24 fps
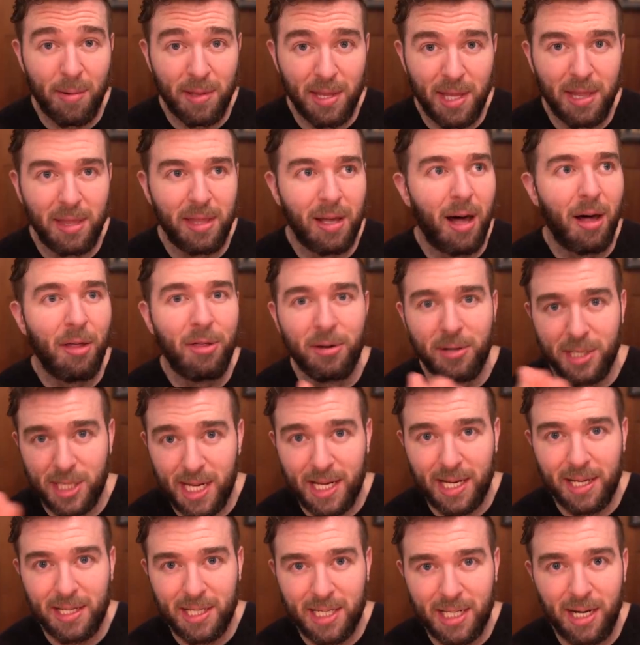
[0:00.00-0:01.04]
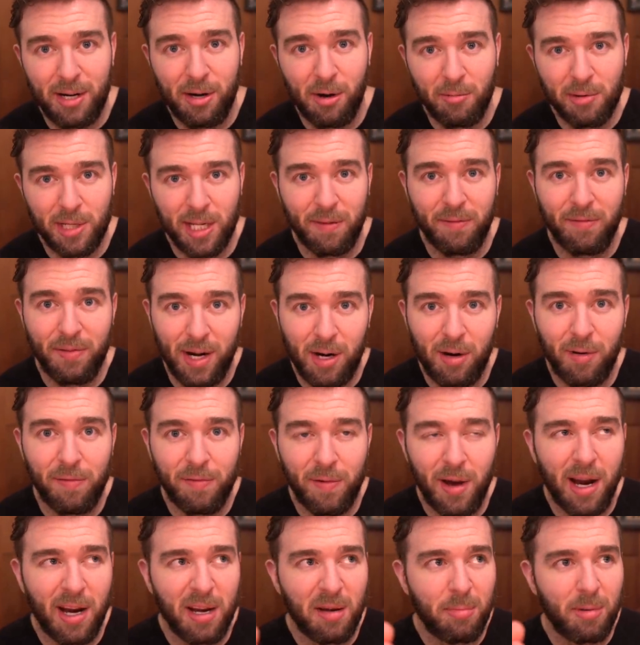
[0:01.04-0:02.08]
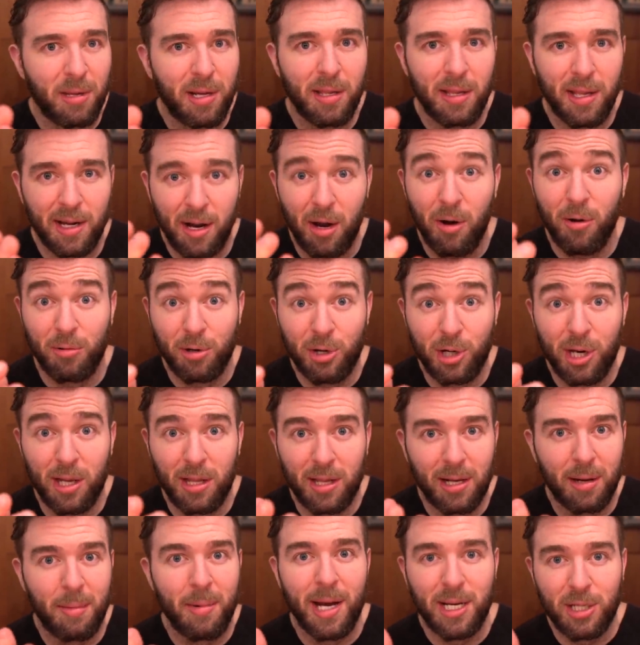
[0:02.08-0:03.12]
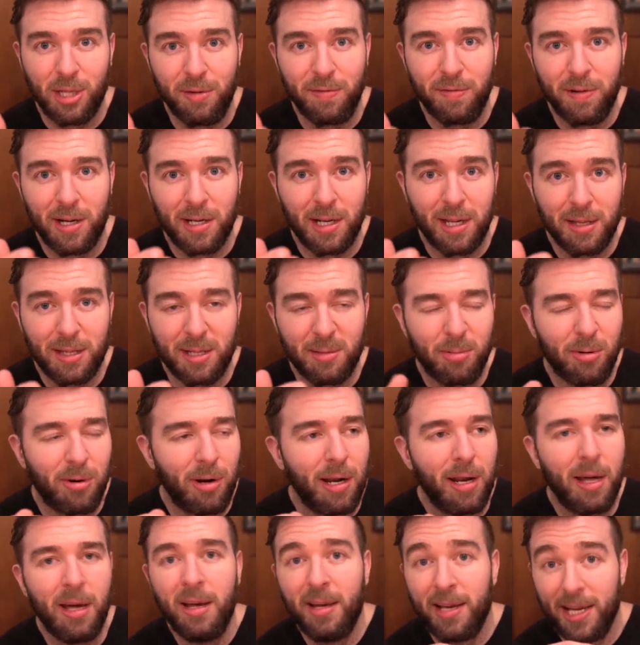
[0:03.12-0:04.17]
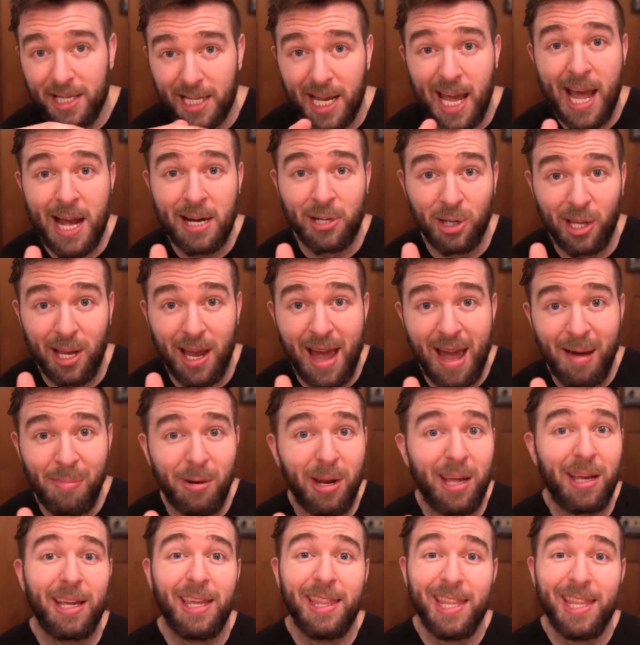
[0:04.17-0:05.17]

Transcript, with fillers: And then the other second scenario was like verifiably like, oh shit, like I'm actually fucked at this point. It's actually happening.